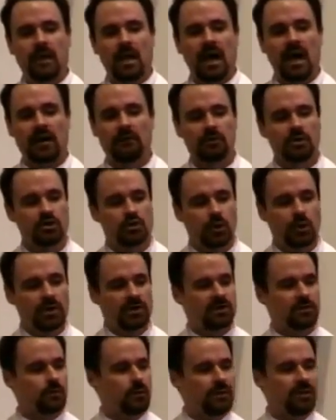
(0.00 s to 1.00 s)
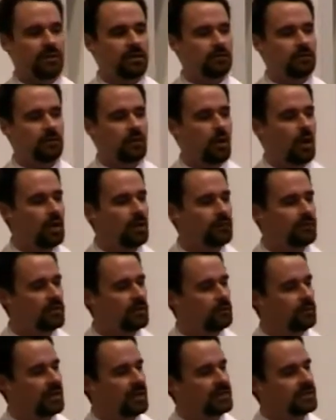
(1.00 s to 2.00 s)
I rejoice with you in all of
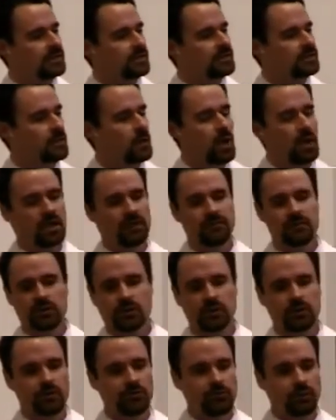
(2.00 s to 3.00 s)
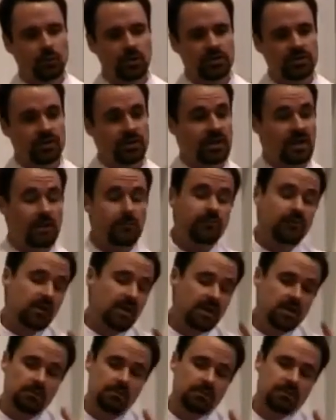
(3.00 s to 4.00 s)
your blessings, all of your good fortune, and I
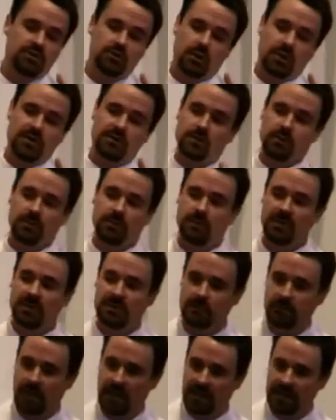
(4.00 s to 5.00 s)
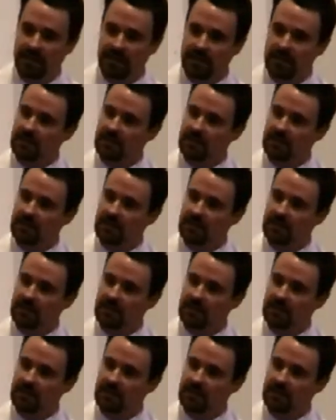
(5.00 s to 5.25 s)
pray you rejoice with me in mine.